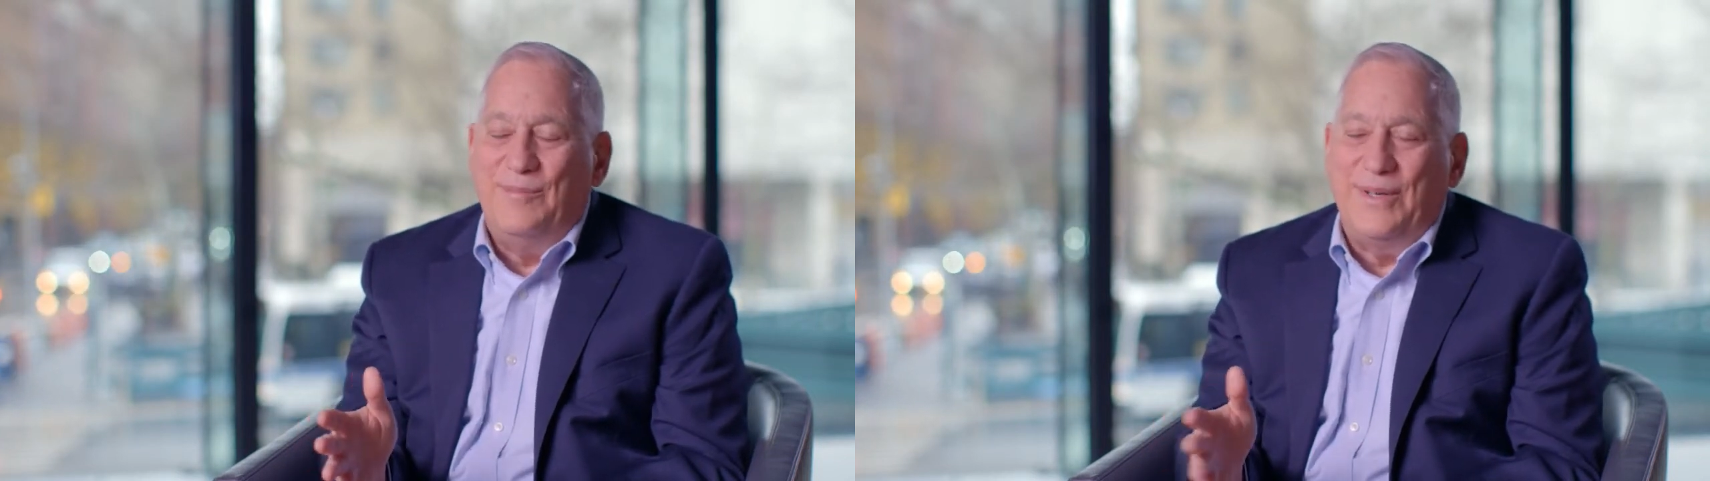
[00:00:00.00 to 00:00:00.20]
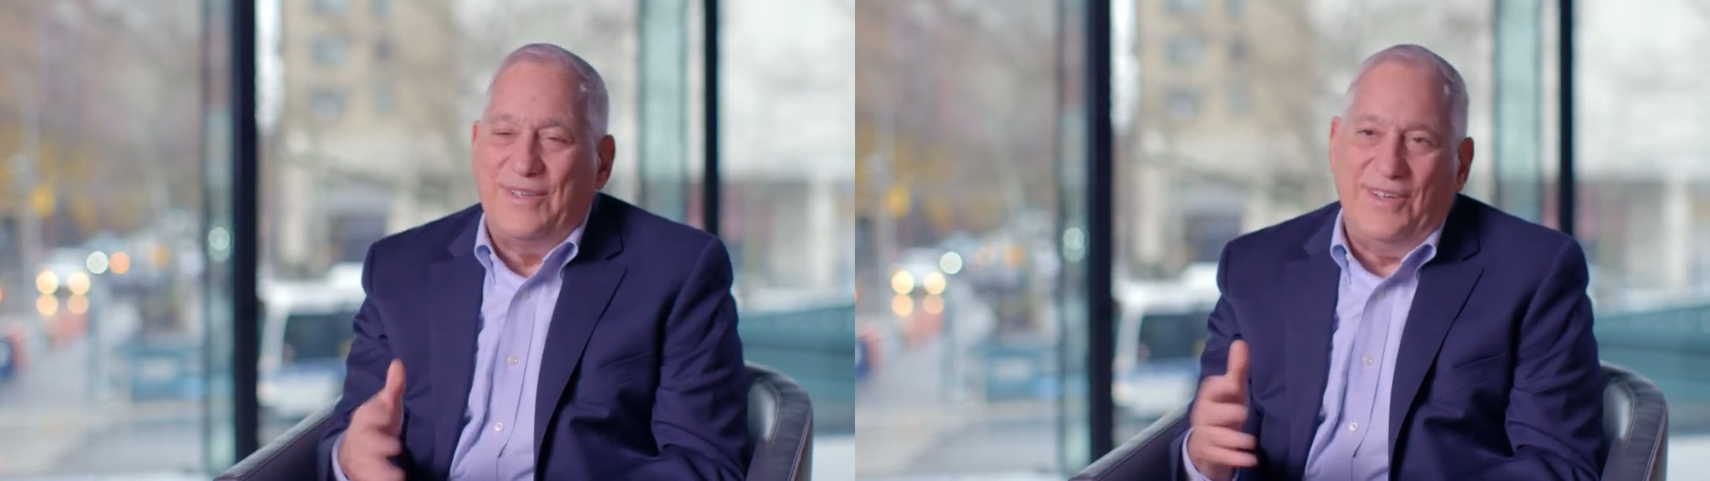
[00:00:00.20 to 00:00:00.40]

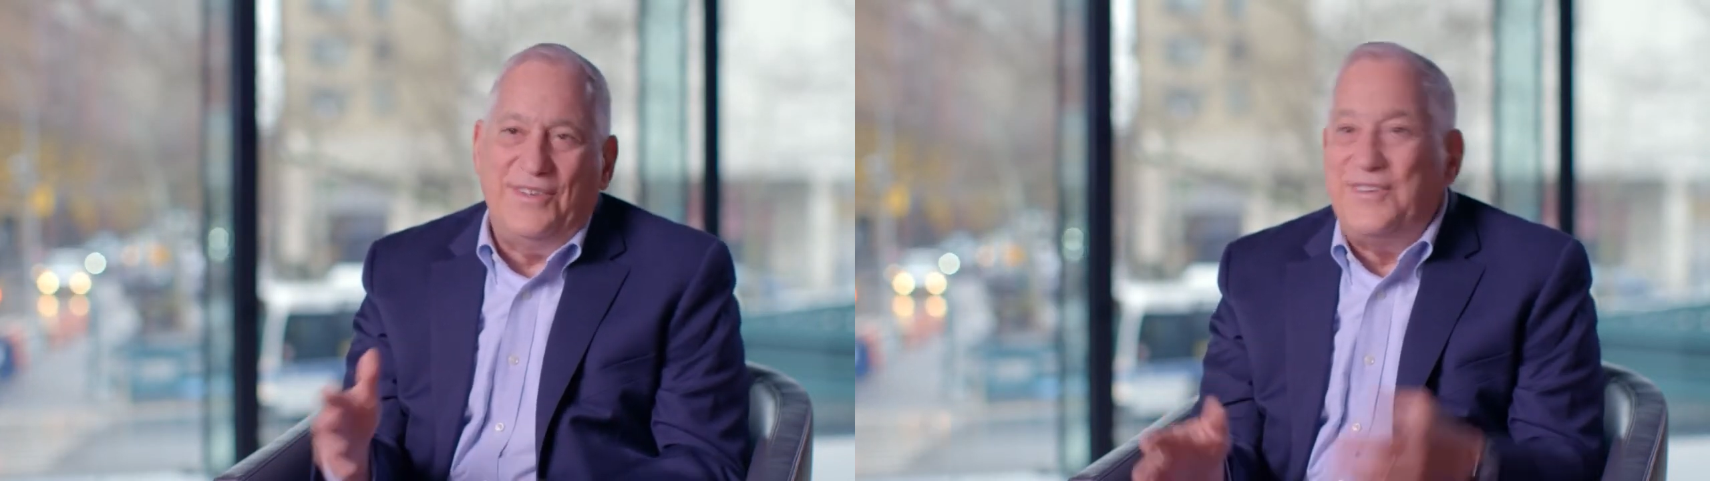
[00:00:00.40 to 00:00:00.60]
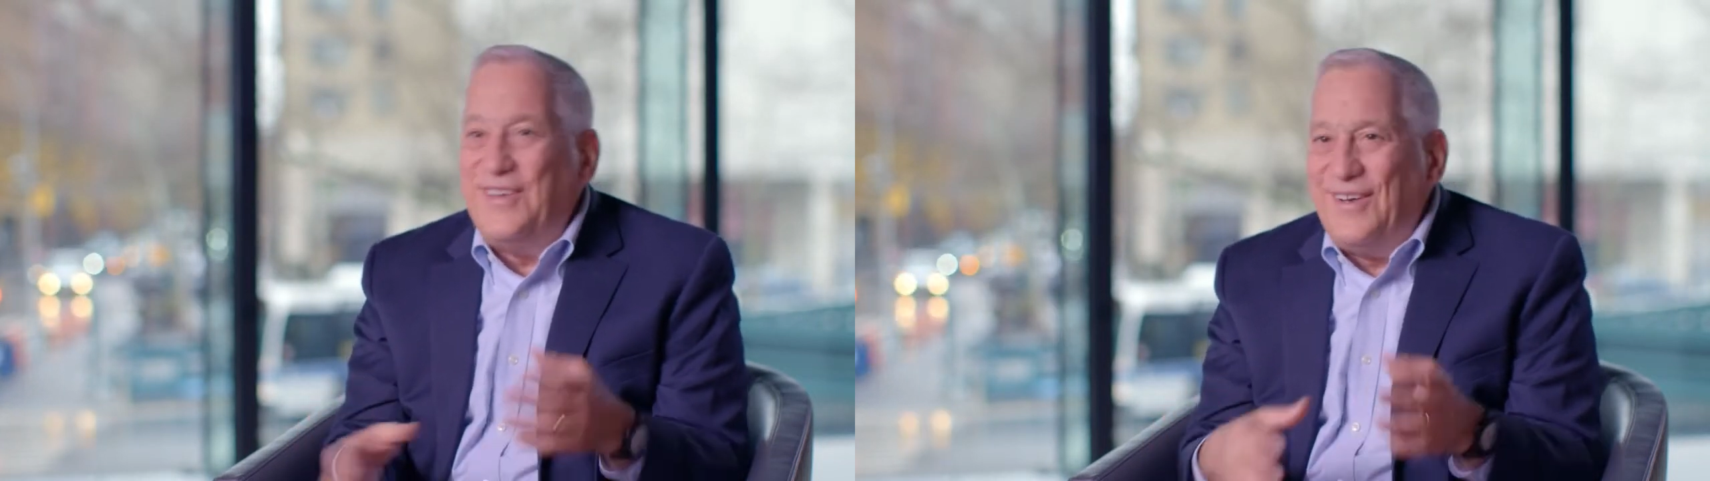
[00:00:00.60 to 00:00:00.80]

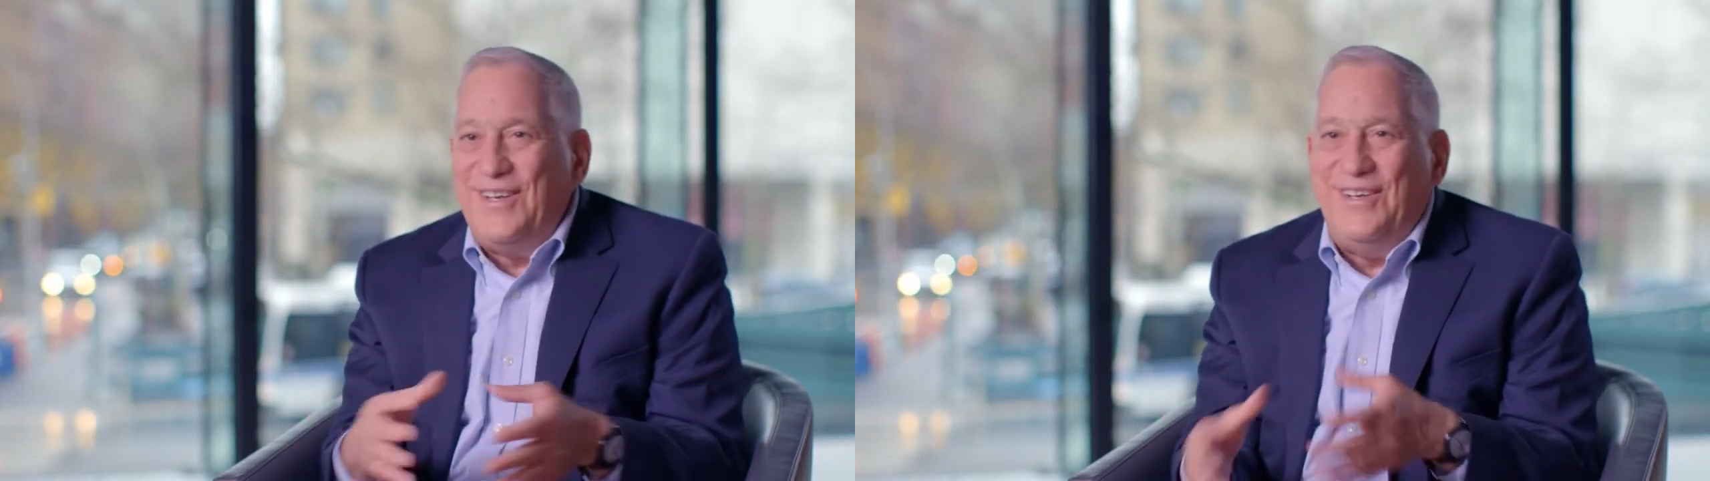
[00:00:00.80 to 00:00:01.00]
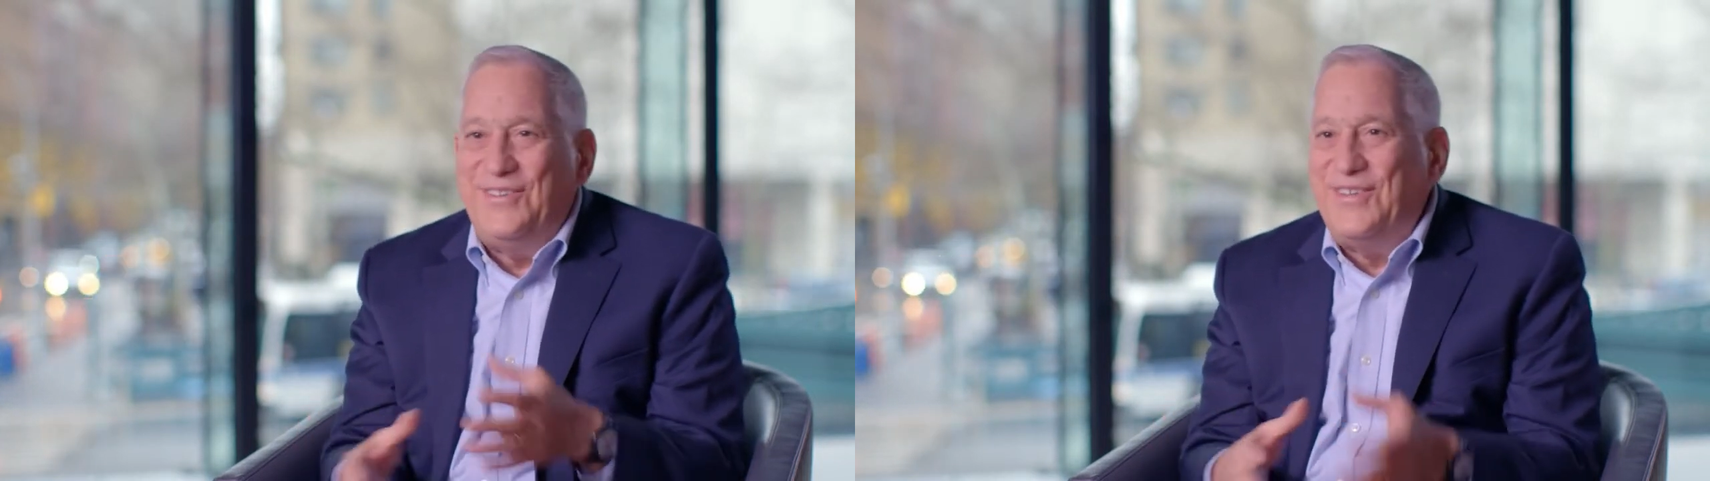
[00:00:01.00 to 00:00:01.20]
because, you know, he's